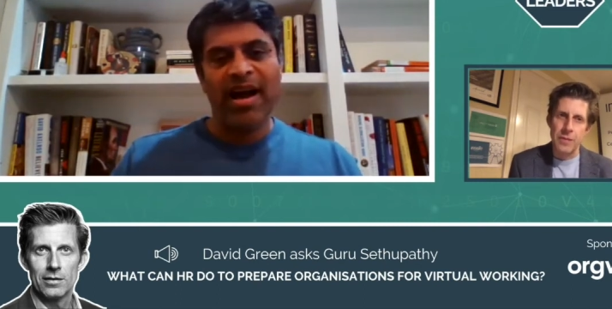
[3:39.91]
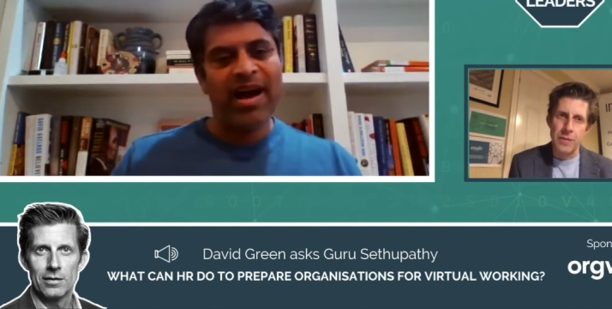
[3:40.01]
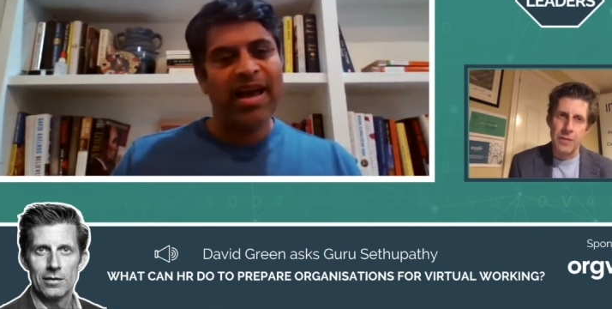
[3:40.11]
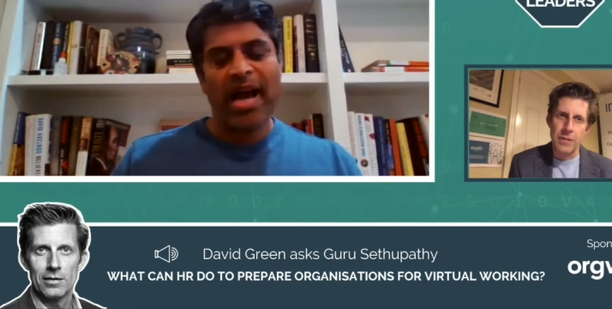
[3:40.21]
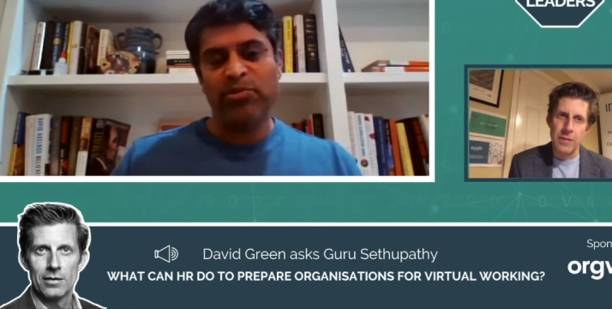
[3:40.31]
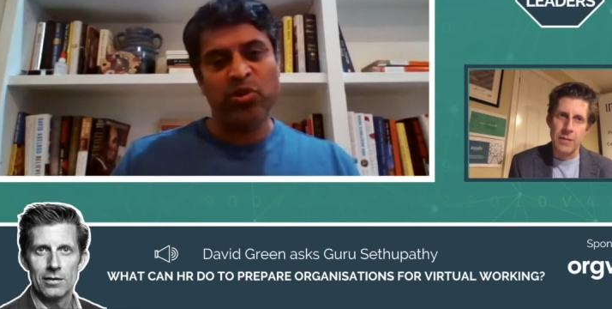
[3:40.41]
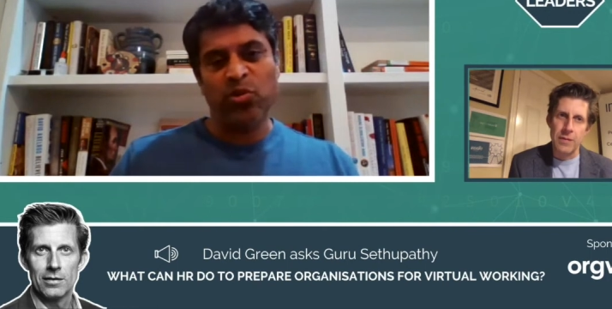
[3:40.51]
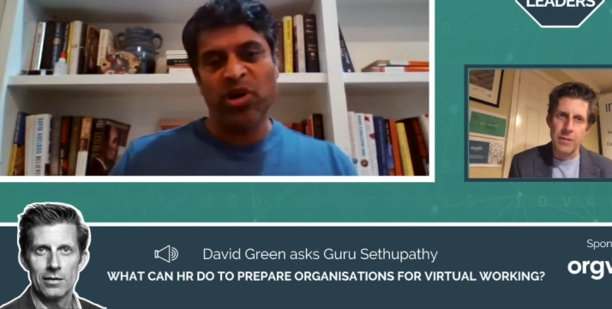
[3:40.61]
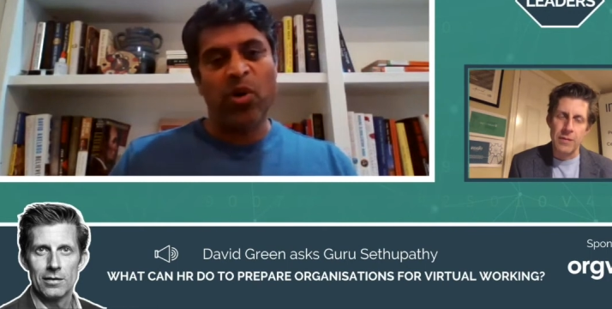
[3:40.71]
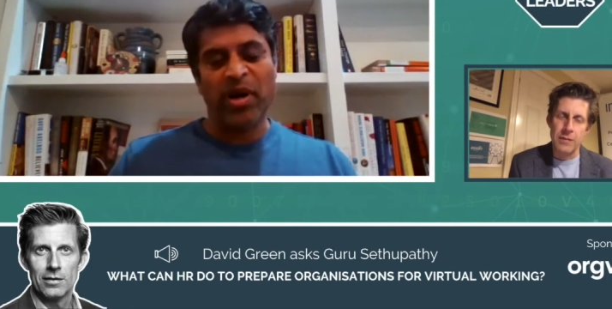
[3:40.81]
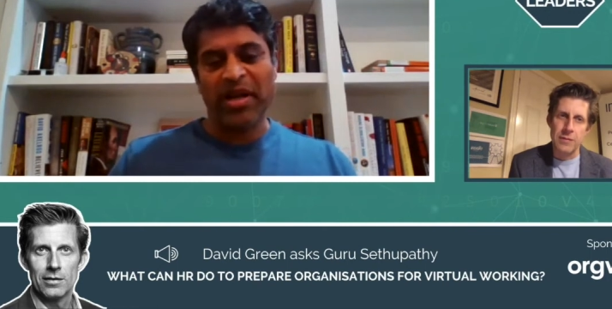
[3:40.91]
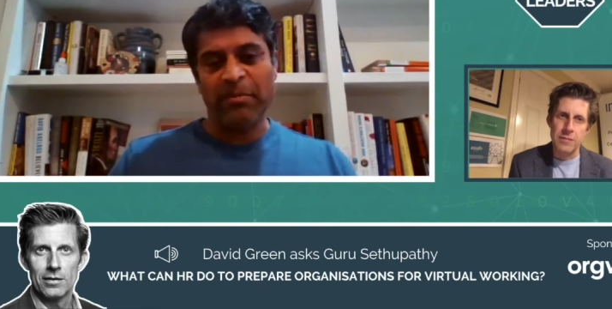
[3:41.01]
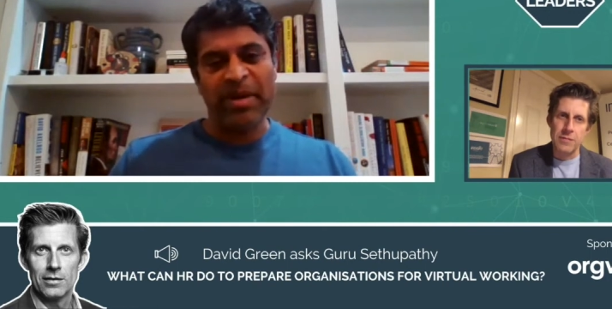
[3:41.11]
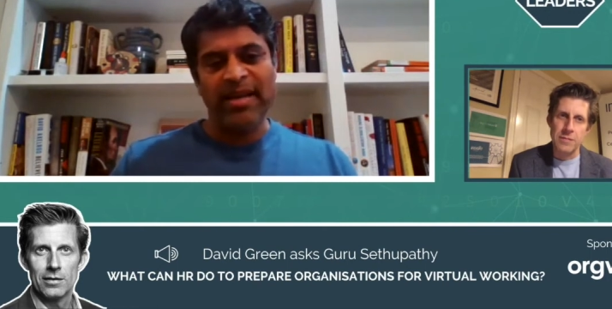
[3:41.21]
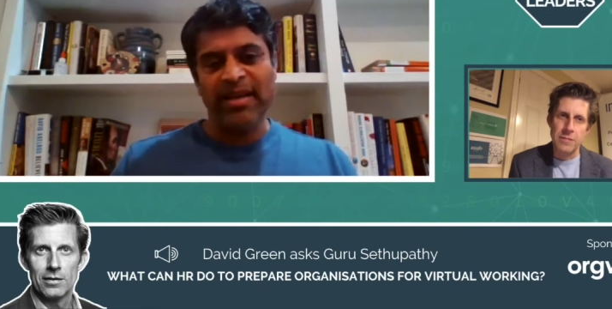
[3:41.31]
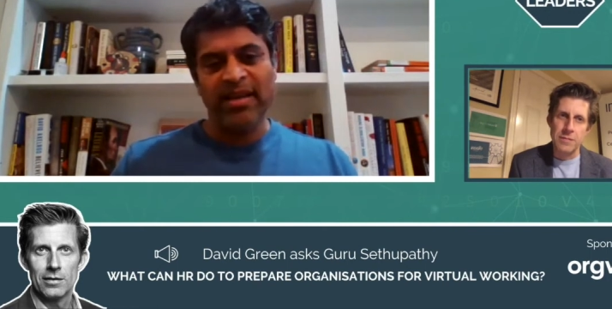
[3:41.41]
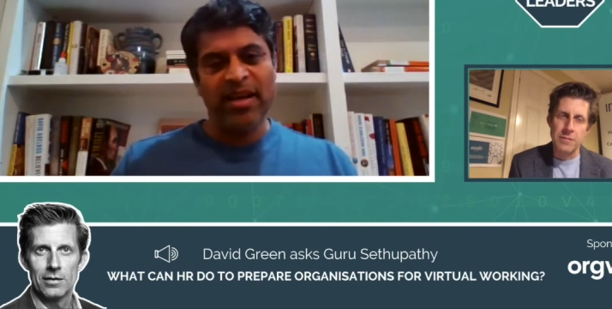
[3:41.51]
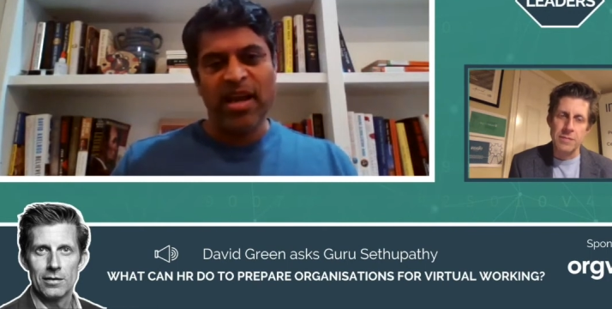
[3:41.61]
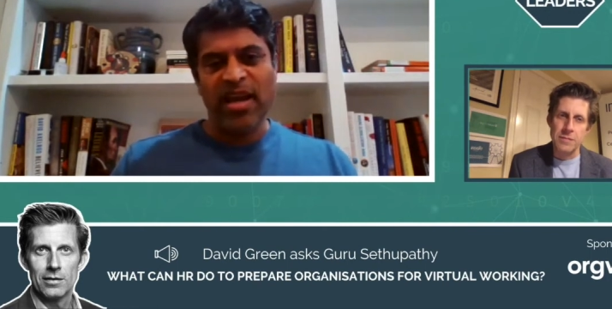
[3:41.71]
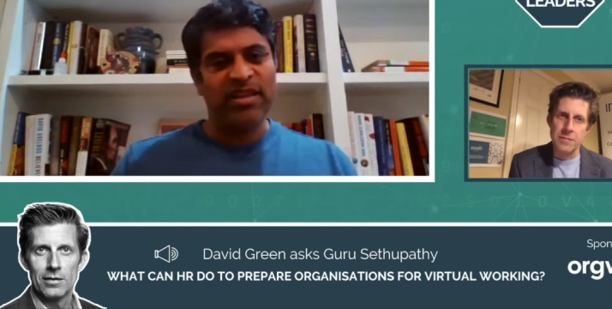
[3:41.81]
Speaker 1: I absolutely would not recommend
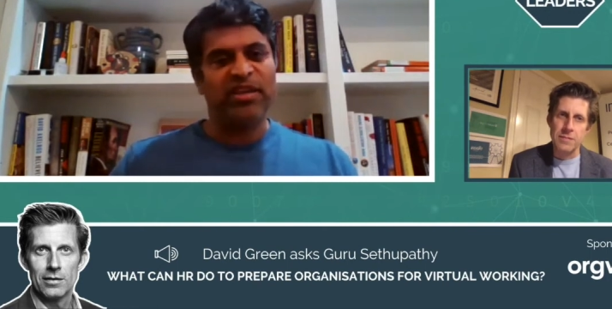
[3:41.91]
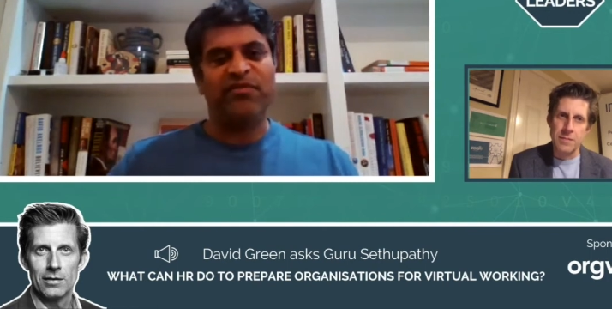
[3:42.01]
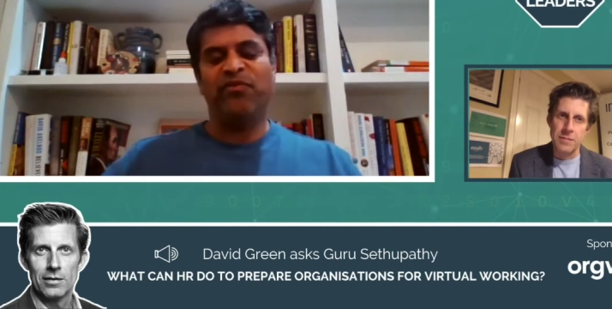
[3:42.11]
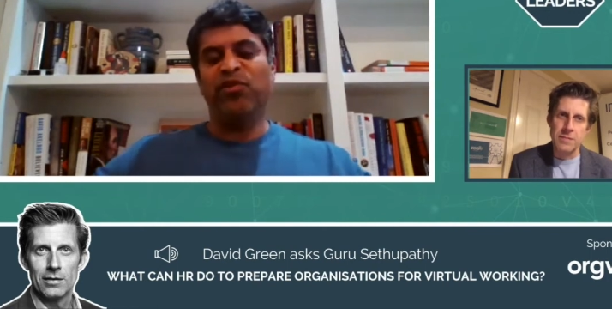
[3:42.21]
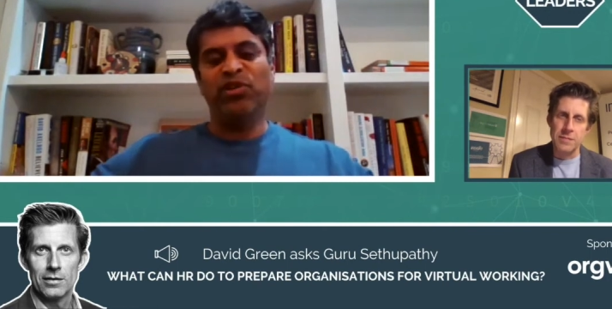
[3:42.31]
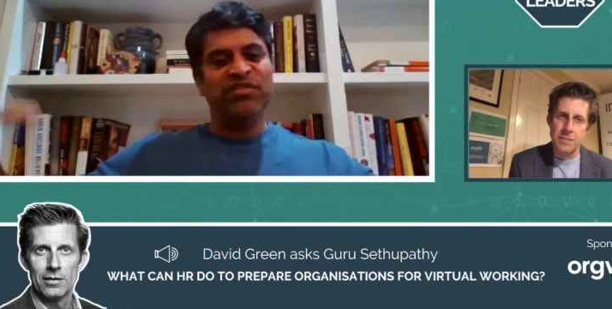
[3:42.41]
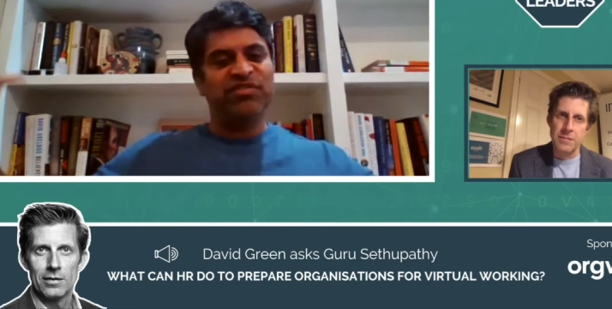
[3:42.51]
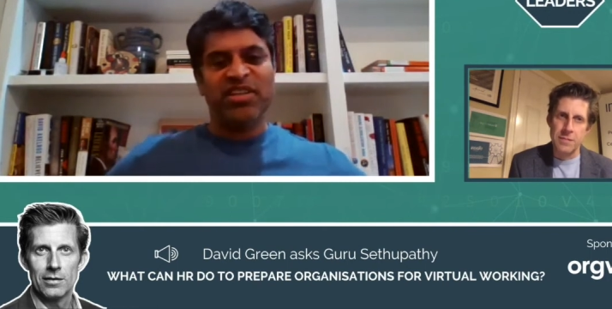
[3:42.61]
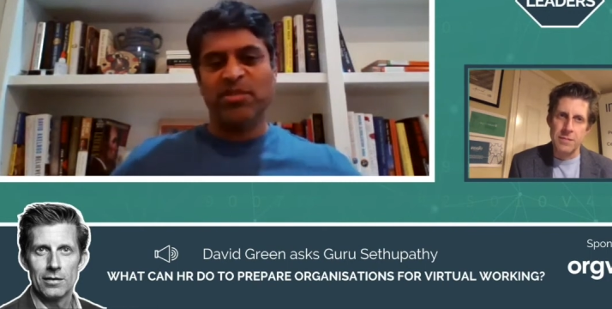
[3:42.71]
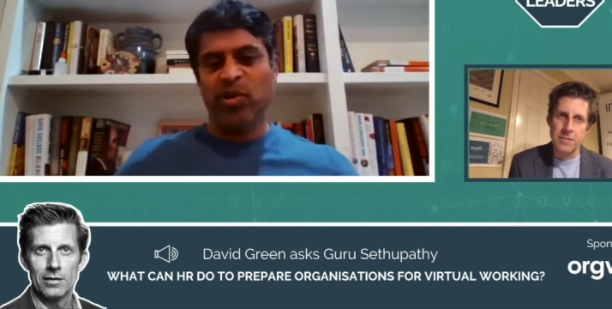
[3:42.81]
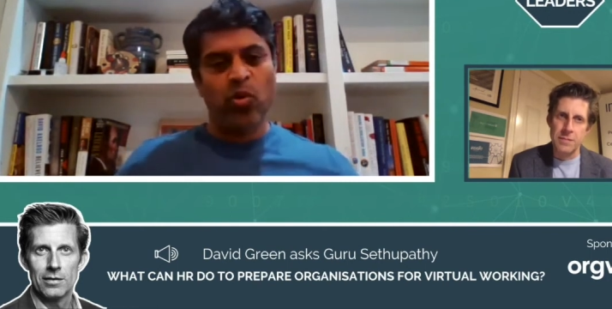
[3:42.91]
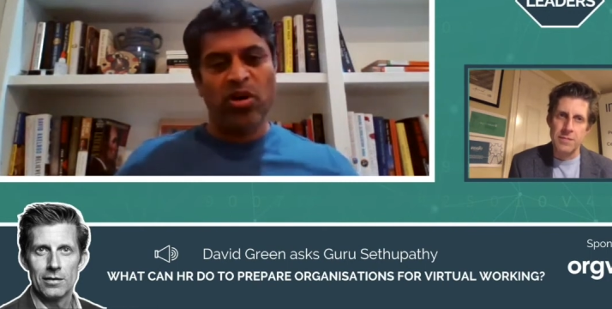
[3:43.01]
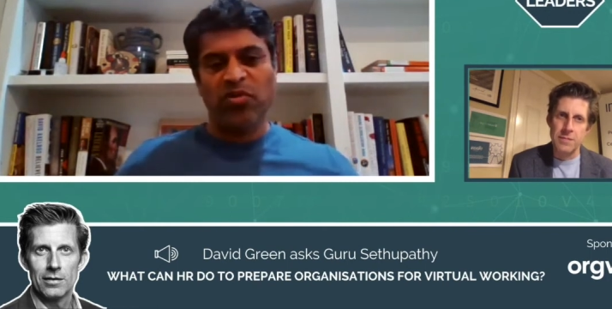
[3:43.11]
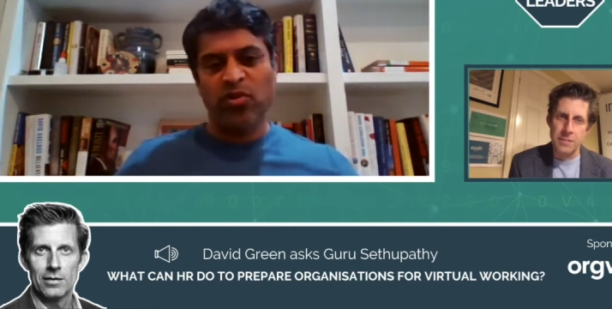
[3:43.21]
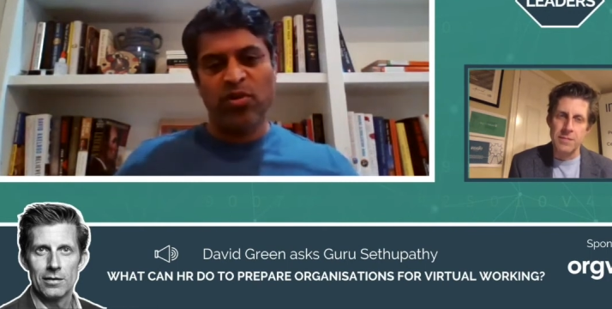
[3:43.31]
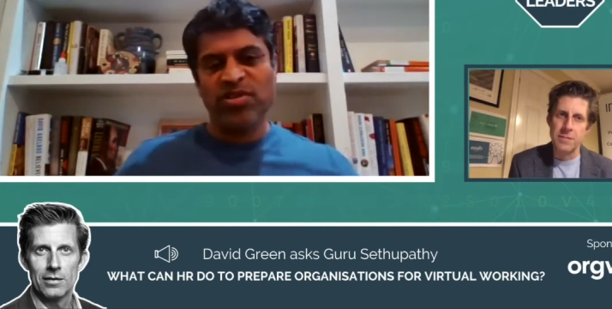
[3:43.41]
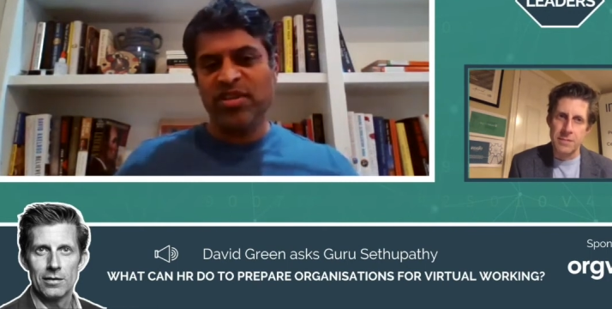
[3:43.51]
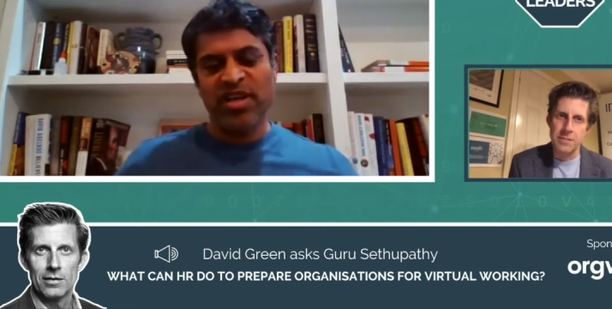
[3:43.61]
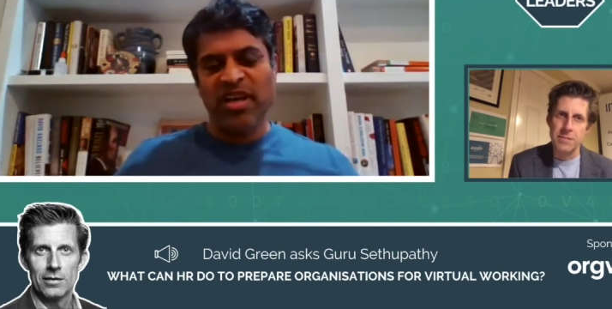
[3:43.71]
a like fully flexible workforce.